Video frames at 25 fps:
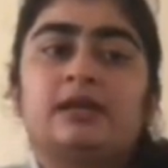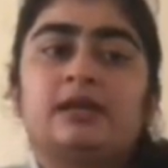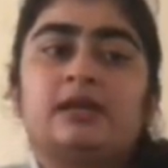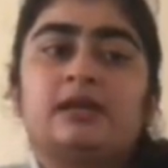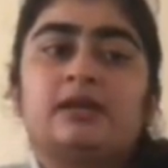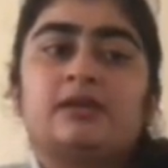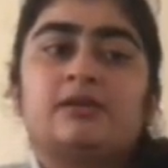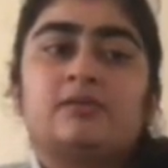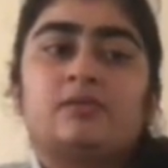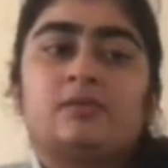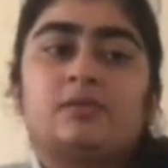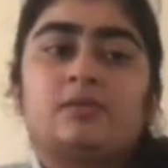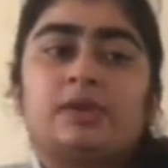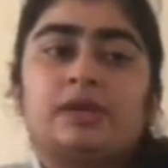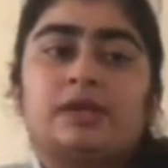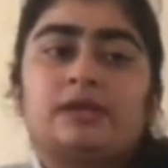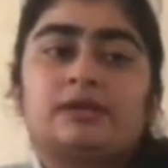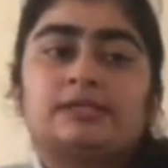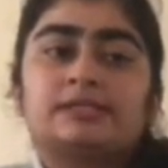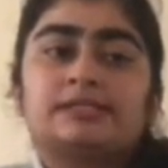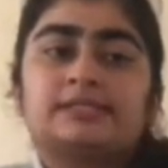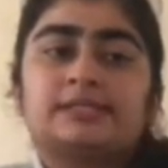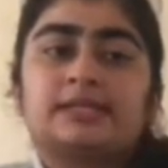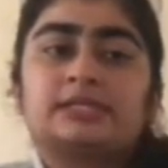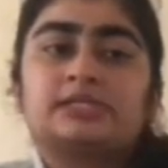where
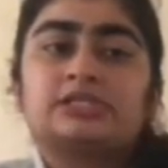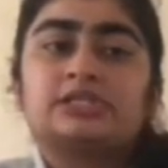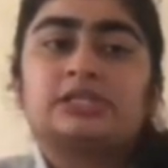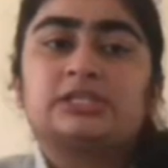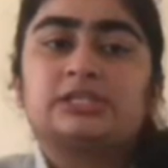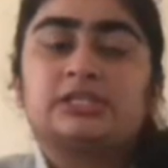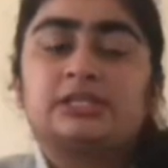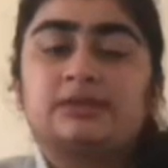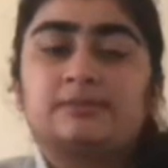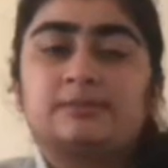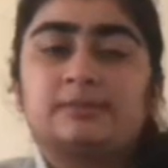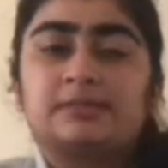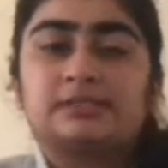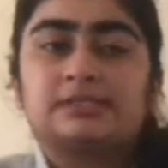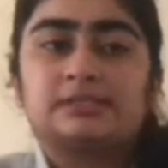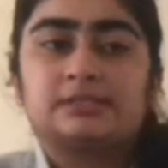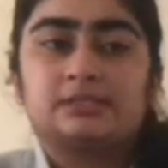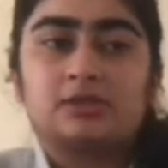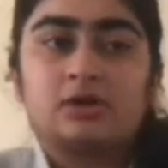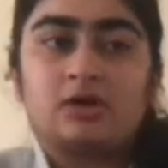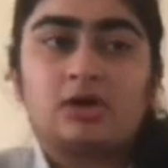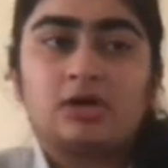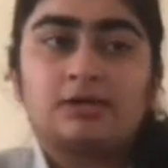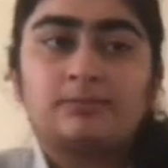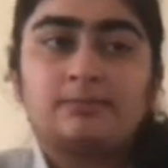such income is
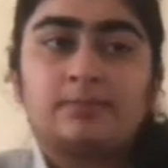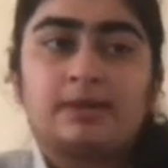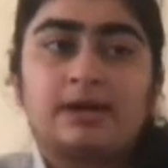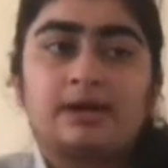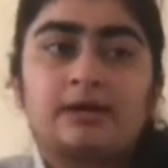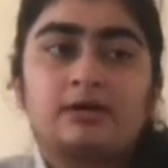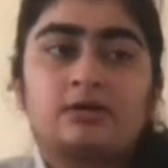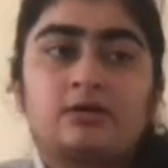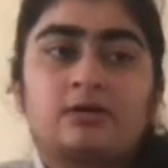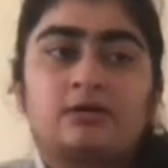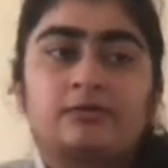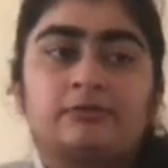not part of